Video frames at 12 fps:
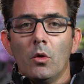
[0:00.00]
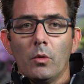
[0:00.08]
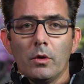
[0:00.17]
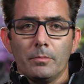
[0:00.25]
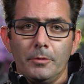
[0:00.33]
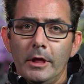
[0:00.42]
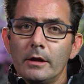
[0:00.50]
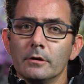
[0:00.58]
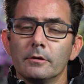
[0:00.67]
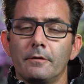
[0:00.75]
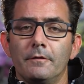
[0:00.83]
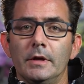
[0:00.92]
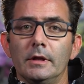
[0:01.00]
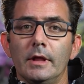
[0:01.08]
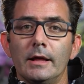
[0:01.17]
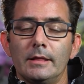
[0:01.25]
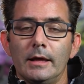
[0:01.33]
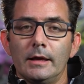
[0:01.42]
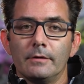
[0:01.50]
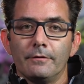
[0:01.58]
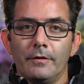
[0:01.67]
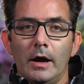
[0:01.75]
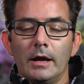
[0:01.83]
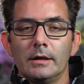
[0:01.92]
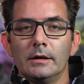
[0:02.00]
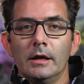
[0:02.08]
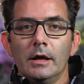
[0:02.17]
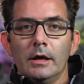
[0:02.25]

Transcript: where players feel like they can find